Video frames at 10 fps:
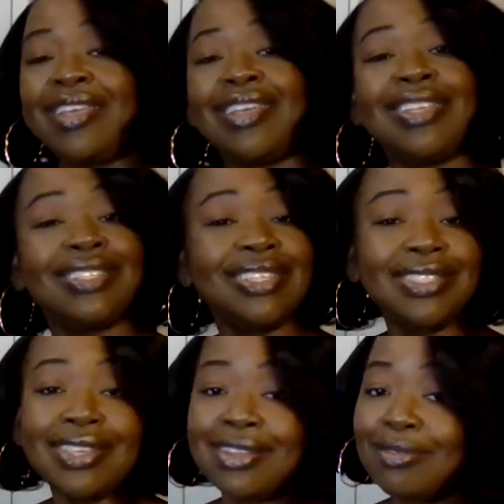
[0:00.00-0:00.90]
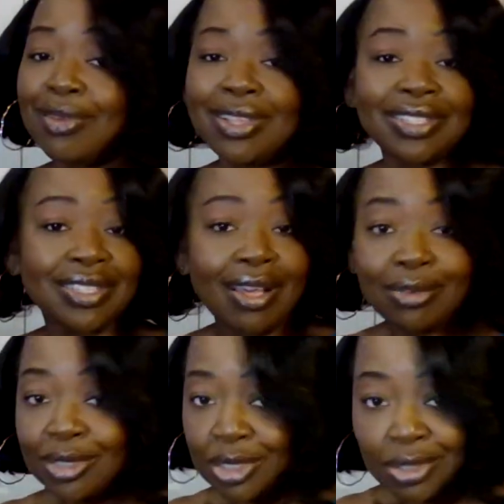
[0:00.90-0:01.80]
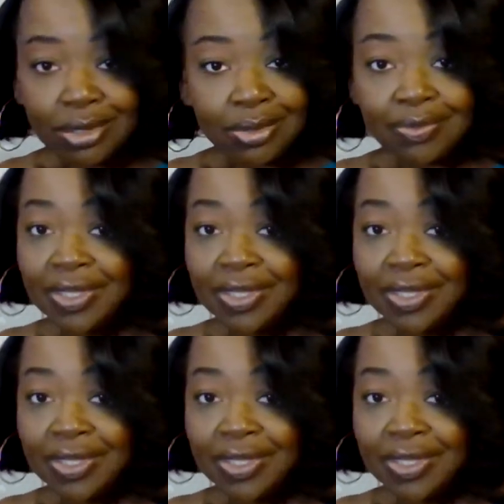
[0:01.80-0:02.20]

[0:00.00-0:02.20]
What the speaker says: Is this going to exhaust you?